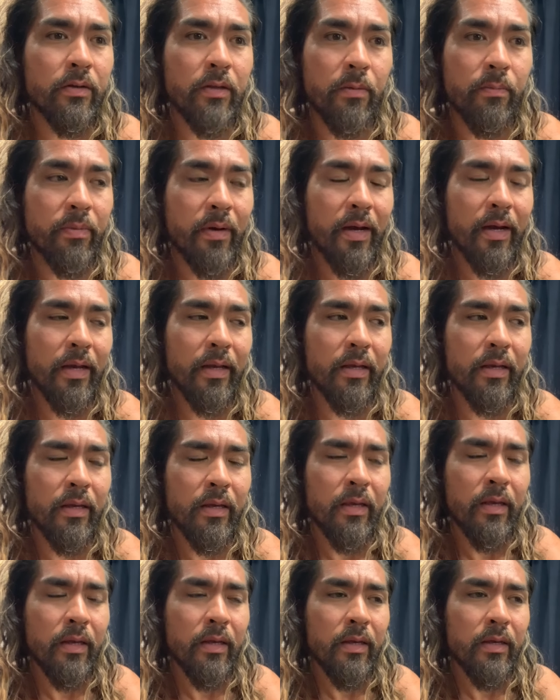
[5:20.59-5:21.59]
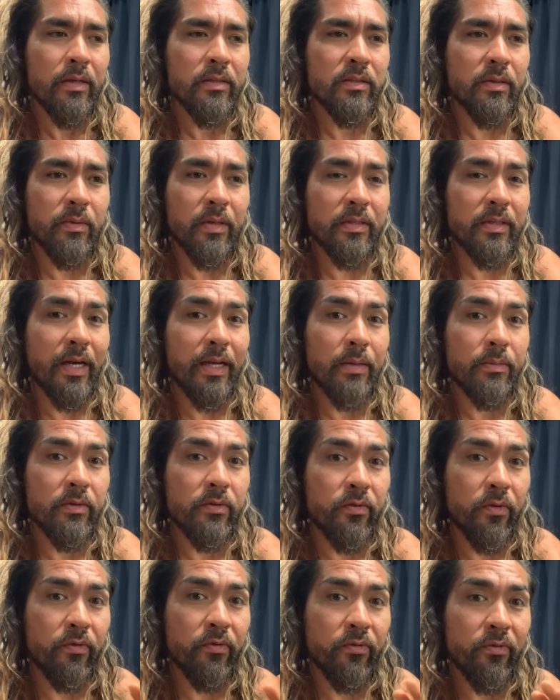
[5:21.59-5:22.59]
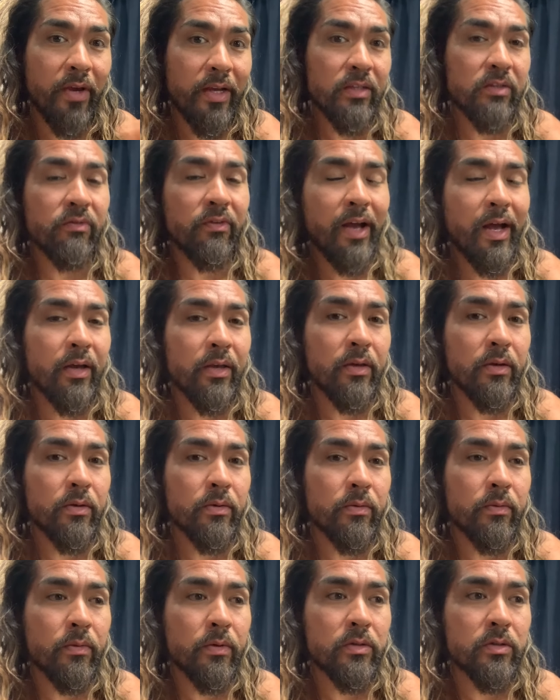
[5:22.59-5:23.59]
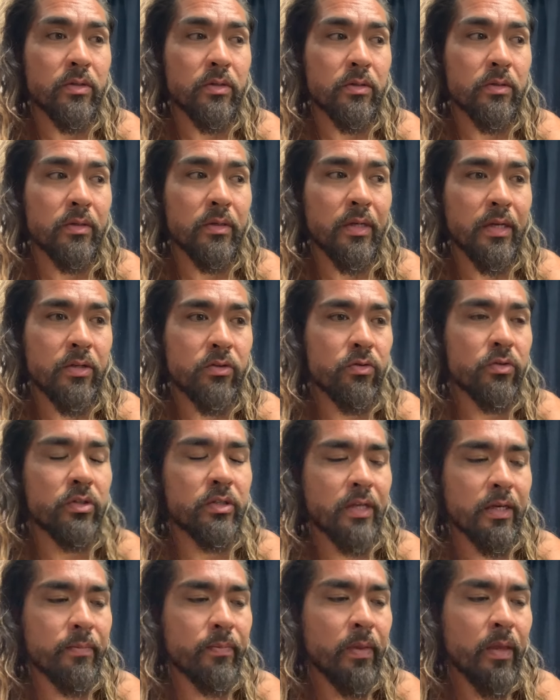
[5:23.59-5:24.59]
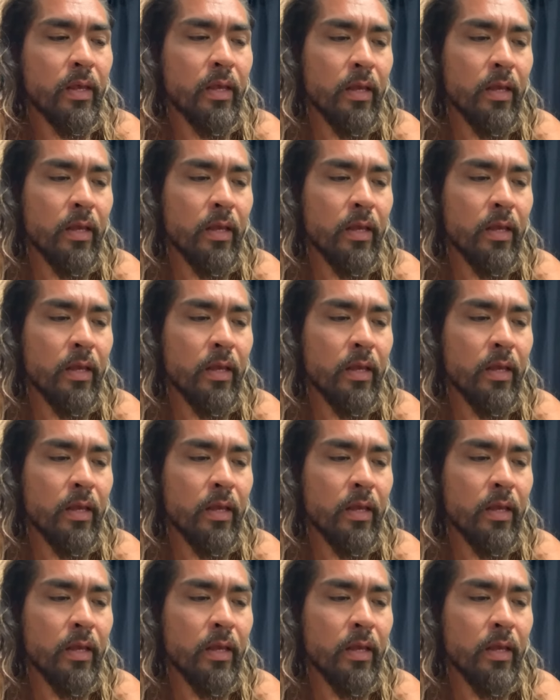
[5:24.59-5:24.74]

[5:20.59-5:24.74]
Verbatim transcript: They're buying some of these items for face value, which is interesting.